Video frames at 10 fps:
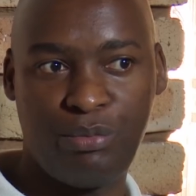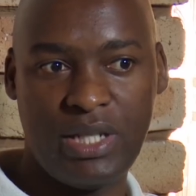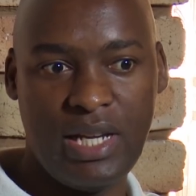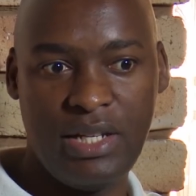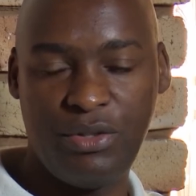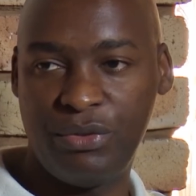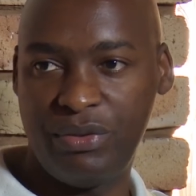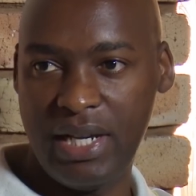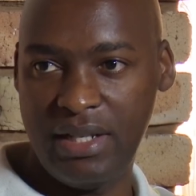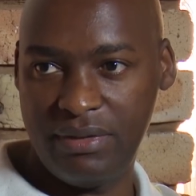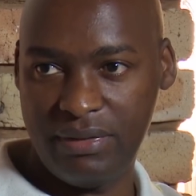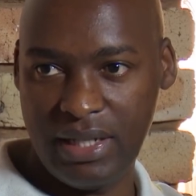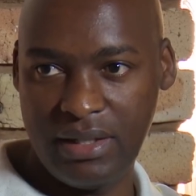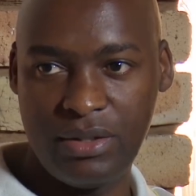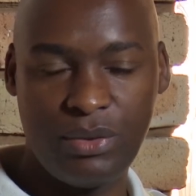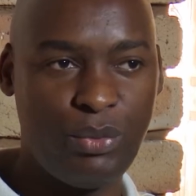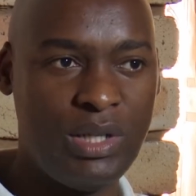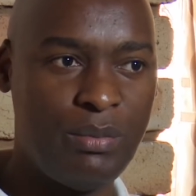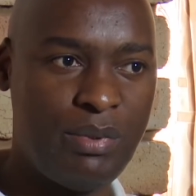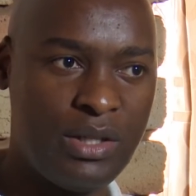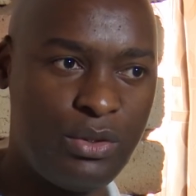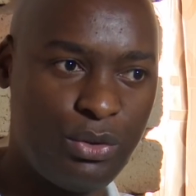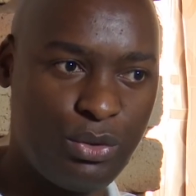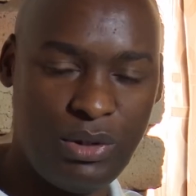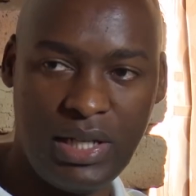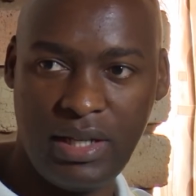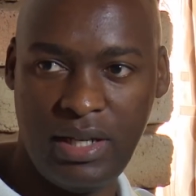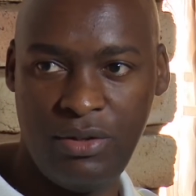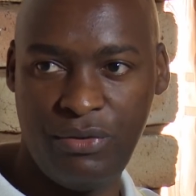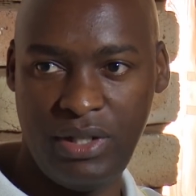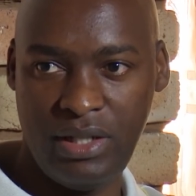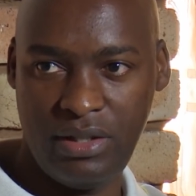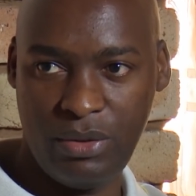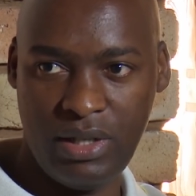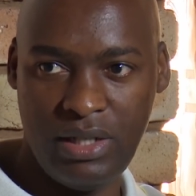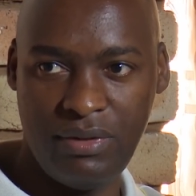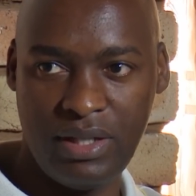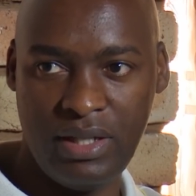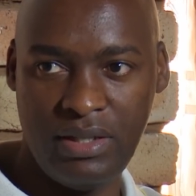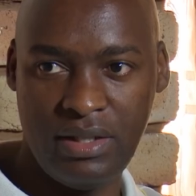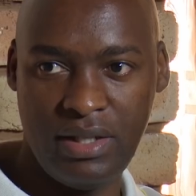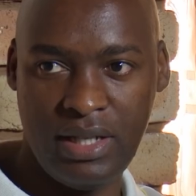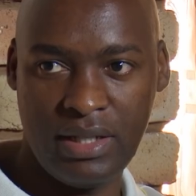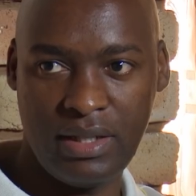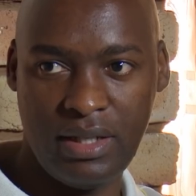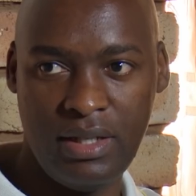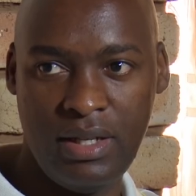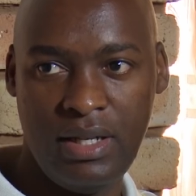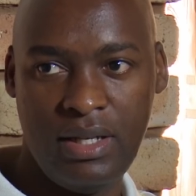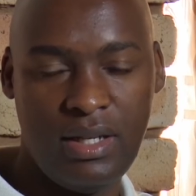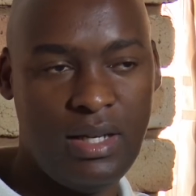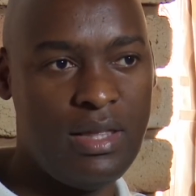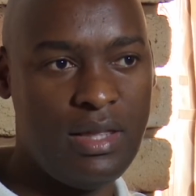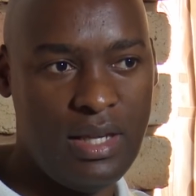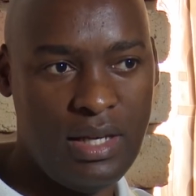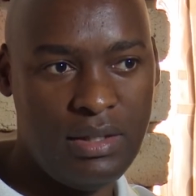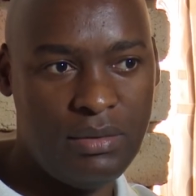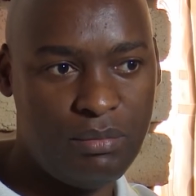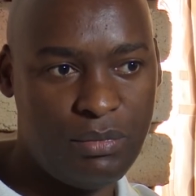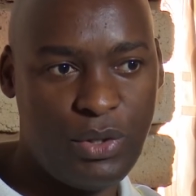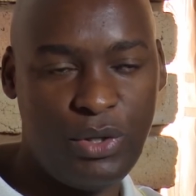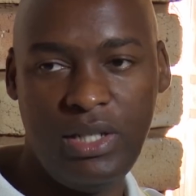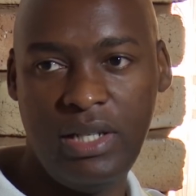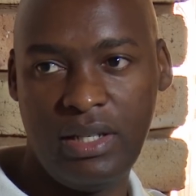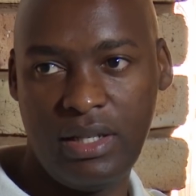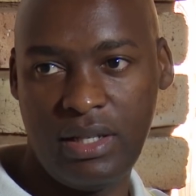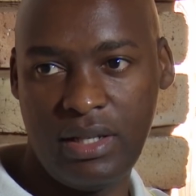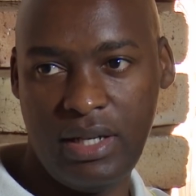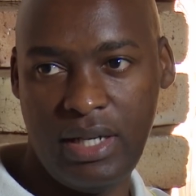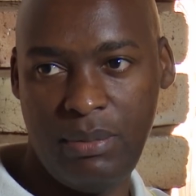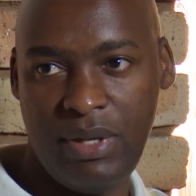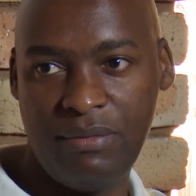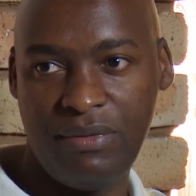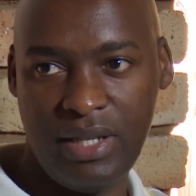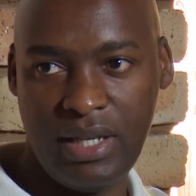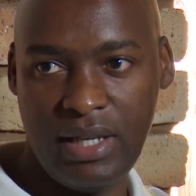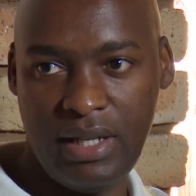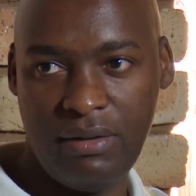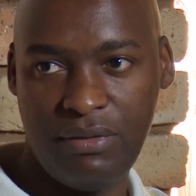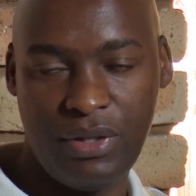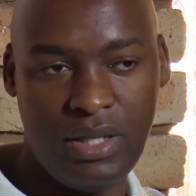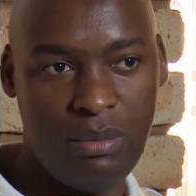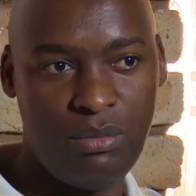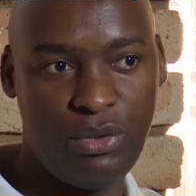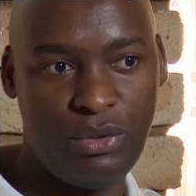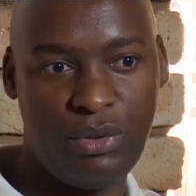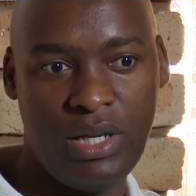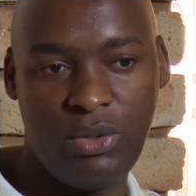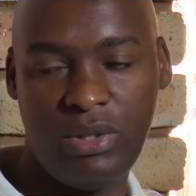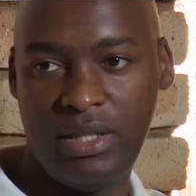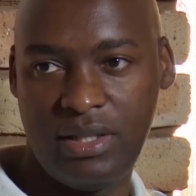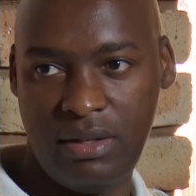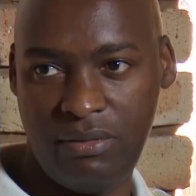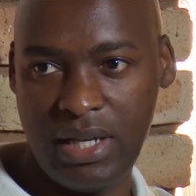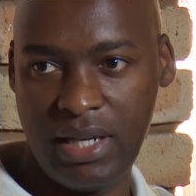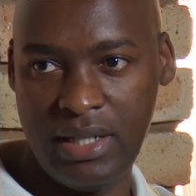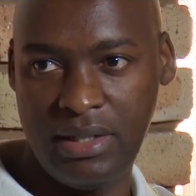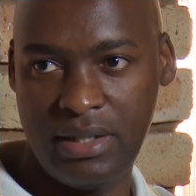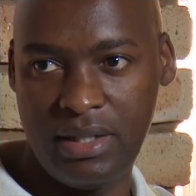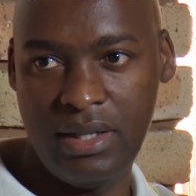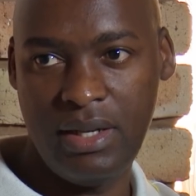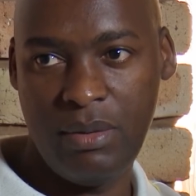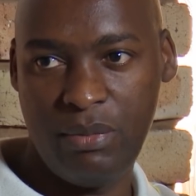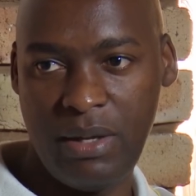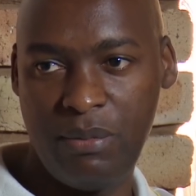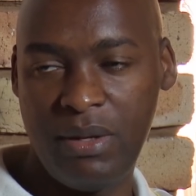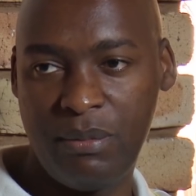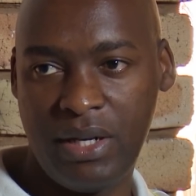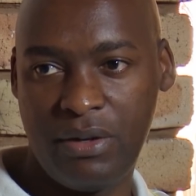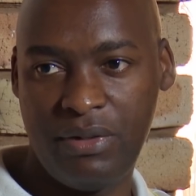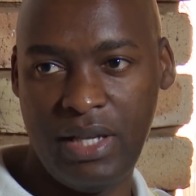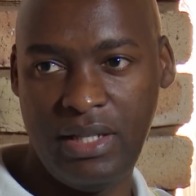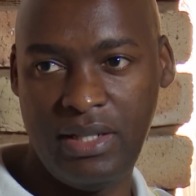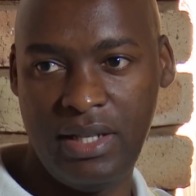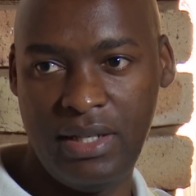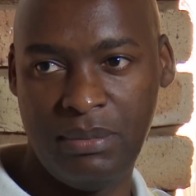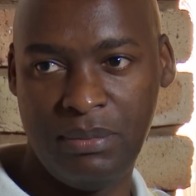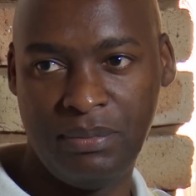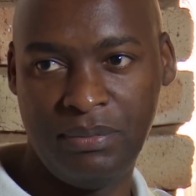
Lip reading: tried to find funds, went back to school again, finished qualification yake, and then calling Yamfikela for him to actually serve the country by being part of the ATM.